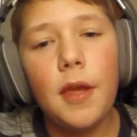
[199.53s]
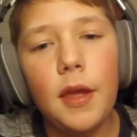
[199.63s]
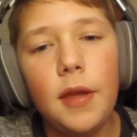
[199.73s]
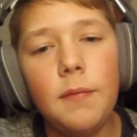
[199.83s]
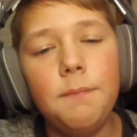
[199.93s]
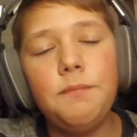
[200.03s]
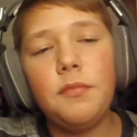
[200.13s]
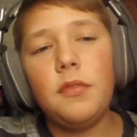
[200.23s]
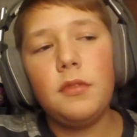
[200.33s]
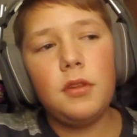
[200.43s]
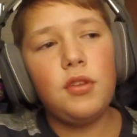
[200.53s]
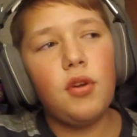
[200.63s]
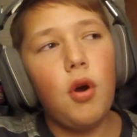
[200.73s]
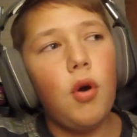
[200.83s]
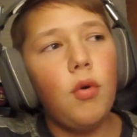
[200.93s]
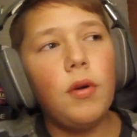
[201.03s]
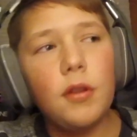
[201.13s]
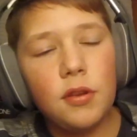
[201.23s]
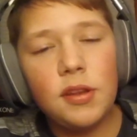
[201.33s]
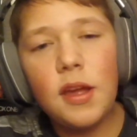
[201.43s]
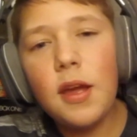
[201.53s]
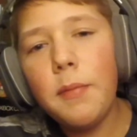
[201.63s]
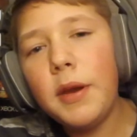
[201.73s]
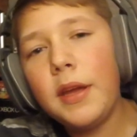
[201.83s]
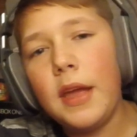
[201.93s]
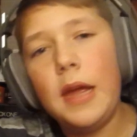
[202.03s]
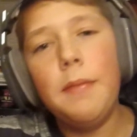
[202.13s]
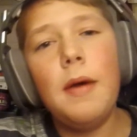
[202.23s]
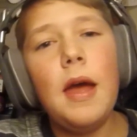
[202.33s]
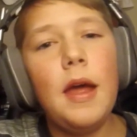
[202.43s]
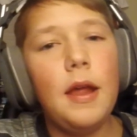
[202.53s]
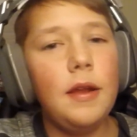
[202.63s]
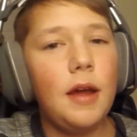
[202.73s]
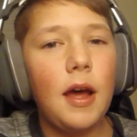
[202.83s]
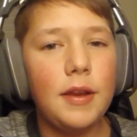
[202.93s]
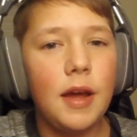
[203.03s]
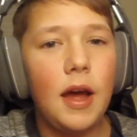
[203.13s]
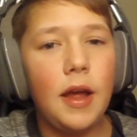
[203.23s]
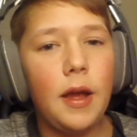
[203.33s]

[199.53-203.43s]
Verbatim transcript: And so, say I'm in a game and I die,